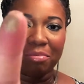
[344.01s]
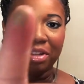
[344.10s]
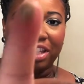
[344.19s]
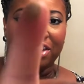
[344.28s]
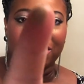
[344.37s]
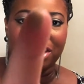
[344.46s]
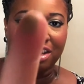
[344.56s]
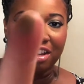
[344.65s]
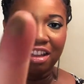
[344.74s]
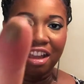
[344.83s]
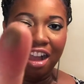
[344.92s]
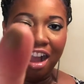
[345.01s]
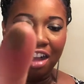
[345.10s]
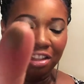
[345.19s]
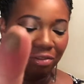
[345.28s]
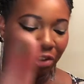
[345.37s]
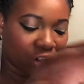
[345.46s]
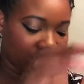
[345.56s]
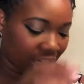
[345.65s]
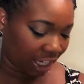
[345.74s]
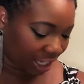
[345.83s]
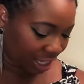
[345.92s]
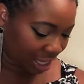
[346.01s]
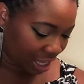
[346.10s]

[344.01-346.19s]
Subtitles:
But there's a olive green.